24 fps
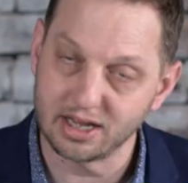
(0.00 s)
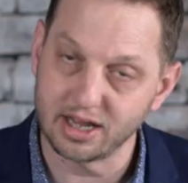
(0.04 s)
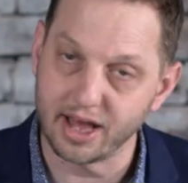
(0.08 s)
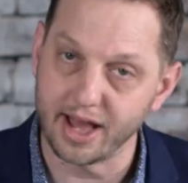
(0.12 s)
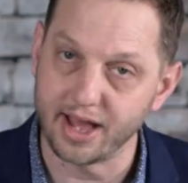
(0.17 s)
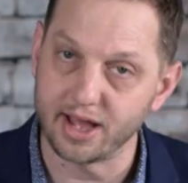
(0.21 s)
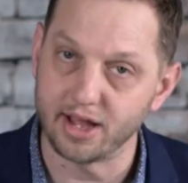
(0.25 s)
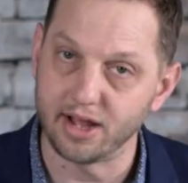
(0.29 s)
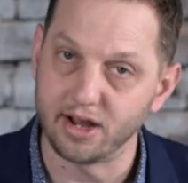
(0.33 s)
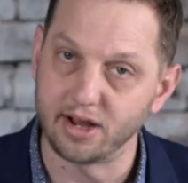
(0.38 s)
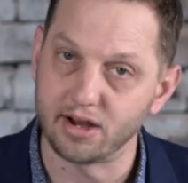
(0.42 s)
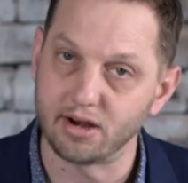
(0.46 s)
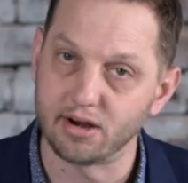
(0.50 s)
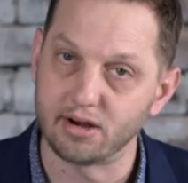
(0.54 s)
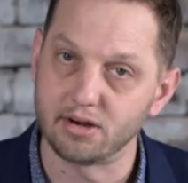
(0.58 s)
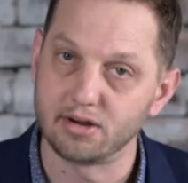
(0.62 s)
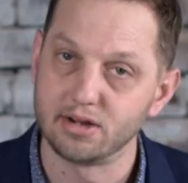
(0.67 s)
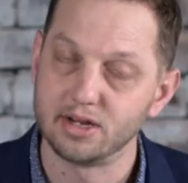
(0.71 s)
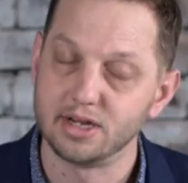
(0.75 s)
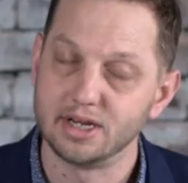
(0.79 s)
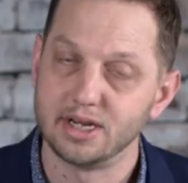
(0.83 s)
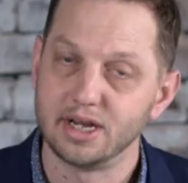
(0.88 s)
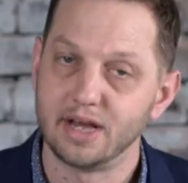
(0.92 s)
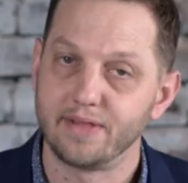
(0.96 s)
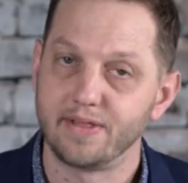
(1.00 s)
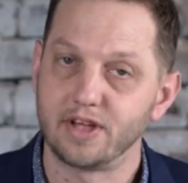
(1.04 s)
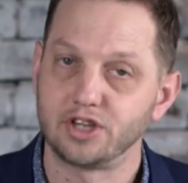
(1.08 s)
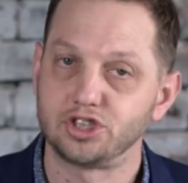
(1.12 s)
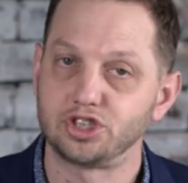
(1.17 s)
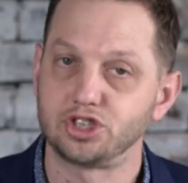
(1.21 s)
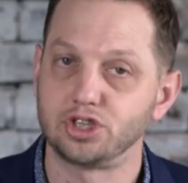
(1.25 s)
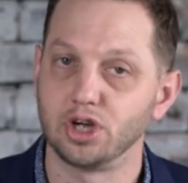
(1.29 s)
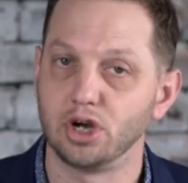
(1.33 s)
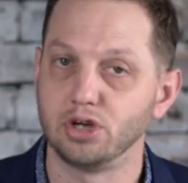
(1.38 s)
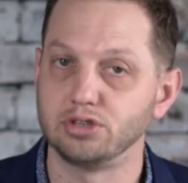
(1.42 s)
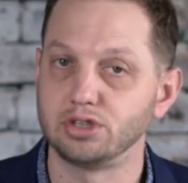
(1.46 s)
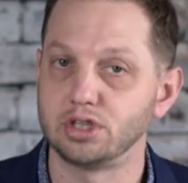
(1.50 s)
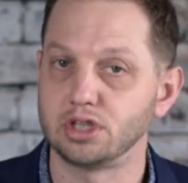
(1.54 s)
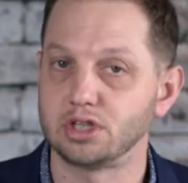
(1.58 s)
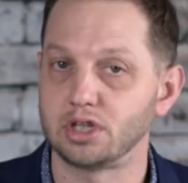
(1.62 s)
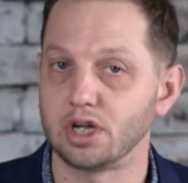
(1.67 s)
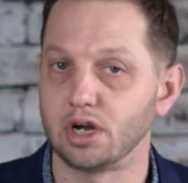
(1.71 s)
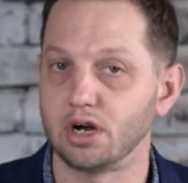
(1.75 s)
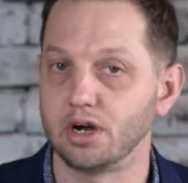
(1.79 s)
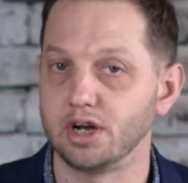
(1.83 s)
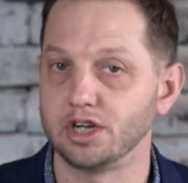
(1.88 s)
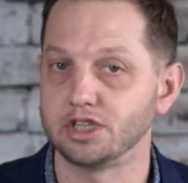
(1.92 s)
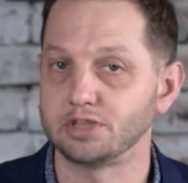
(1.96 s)
light here that shows that
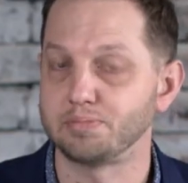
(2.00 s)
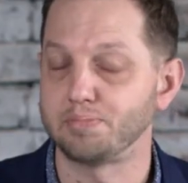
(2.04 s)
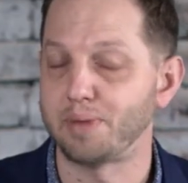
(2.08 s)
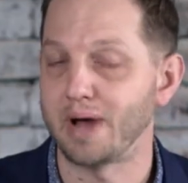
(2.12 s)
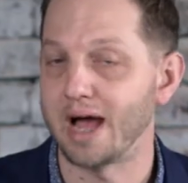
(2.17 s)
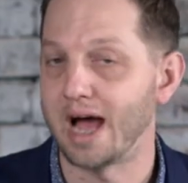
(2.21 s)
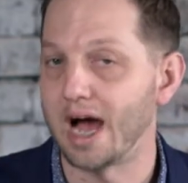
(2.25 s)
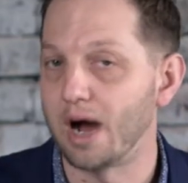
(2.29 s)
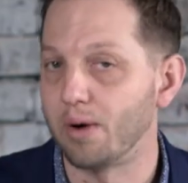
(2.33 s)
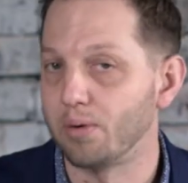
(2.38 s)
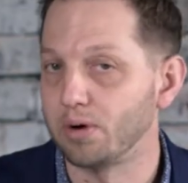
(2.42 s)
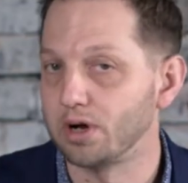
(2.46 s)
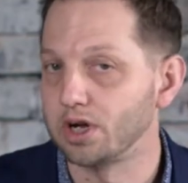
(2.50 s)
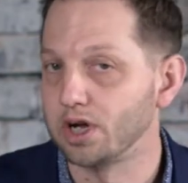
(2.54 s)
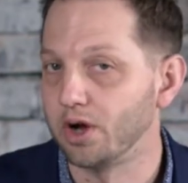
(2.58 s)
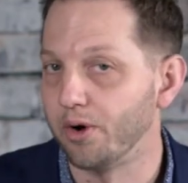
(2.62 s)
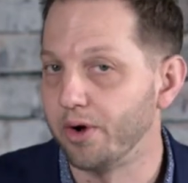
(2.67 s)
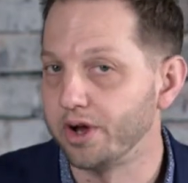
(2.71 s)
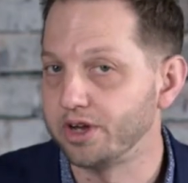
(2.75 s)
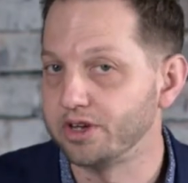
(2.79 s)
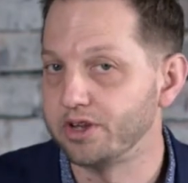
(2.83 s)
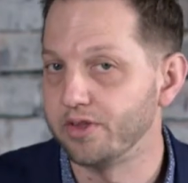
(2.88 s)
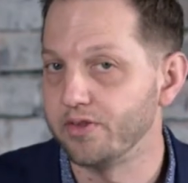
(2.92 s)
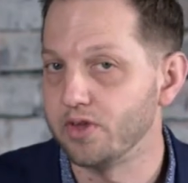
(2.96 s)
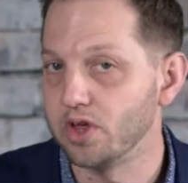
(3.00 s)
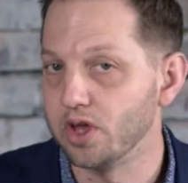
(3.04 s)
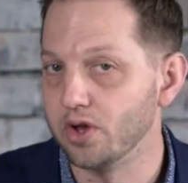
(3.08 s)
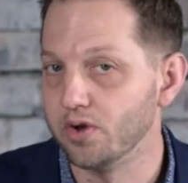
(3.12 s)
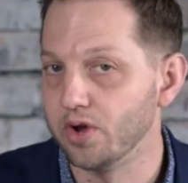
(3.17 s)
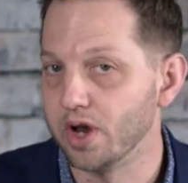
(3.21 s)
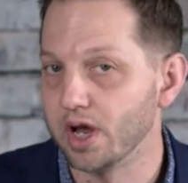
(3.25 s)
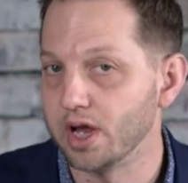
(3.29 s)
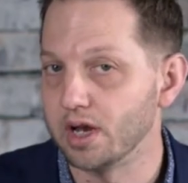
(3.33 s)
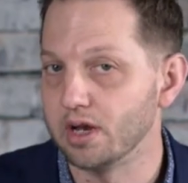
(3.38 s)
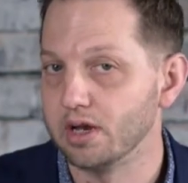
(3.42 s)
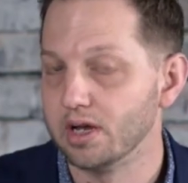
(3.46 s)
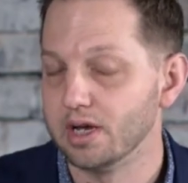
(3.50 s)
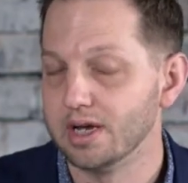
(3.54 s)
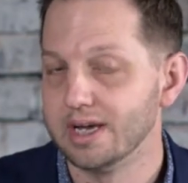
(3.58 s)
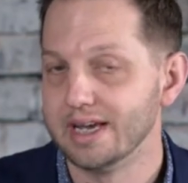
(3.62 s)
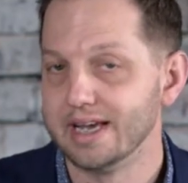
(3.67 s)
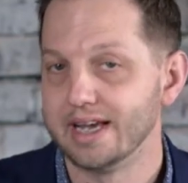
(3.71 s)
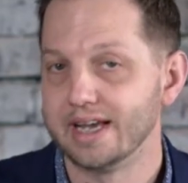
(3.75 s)
there is power going to the unit.